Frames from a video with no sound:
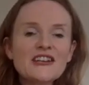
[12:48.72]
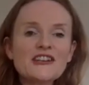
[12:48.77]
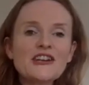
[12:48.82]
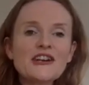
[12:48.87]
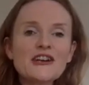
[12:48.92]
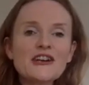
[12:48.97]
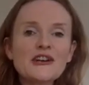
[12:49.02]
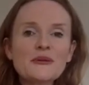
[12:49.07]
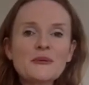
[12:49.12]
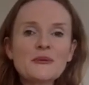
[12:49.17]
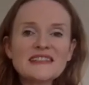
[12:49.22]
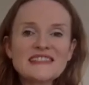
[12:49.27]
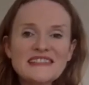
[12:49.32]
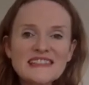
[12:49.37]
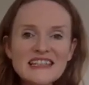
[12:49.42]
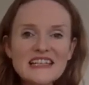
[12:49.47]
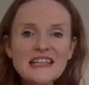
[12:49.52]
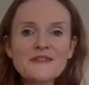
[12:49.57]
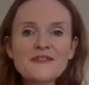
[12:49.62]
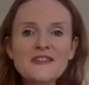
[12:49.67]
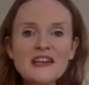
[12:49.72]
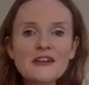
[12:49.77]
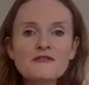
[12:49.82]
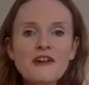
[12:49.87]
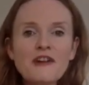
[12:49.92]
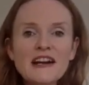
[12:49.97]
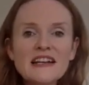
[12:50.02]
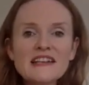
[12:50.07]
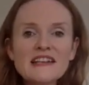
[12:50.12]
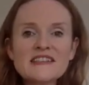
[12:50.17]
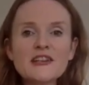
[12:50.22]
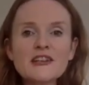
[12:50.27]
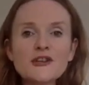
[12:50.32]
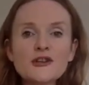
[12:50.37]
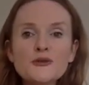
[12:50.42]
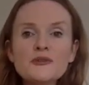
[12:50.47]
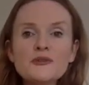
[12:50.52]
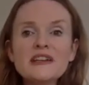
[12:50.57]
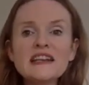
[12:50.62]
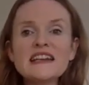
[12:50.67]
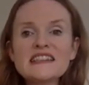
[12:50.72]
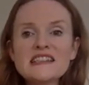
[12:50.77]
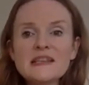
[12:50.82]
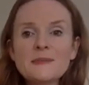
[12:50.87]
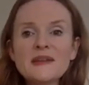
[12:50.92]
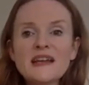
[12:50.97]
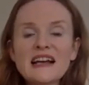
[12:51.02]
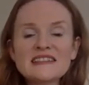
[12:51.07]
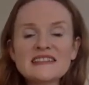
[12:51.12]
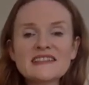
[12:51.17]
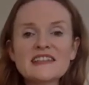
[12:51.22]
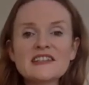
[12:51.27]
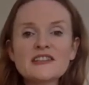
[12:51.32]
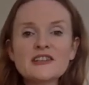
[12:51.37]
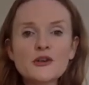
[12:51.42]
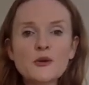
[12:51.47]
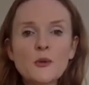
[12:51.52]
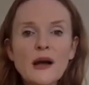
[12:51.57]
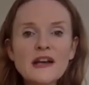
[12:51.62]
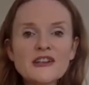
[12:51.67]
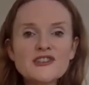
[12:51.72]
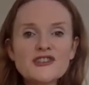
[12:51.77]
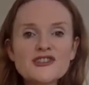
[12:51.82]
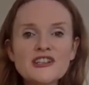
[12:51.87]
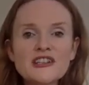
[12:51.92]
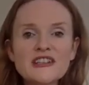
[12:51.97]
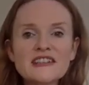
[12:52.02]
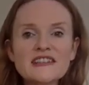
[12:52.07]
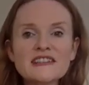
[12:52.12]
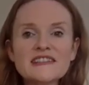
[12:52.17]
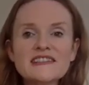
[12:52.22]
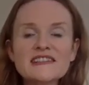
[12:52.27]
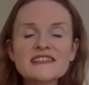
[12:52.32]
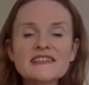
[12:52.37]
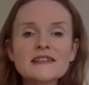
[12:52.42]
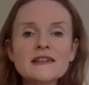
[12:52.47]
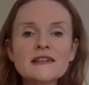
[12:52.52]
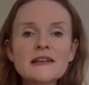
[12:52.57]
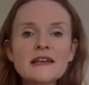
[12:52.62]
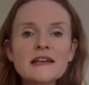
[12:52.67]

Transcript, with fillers: you know, a CV writer, you need to be asking the questions.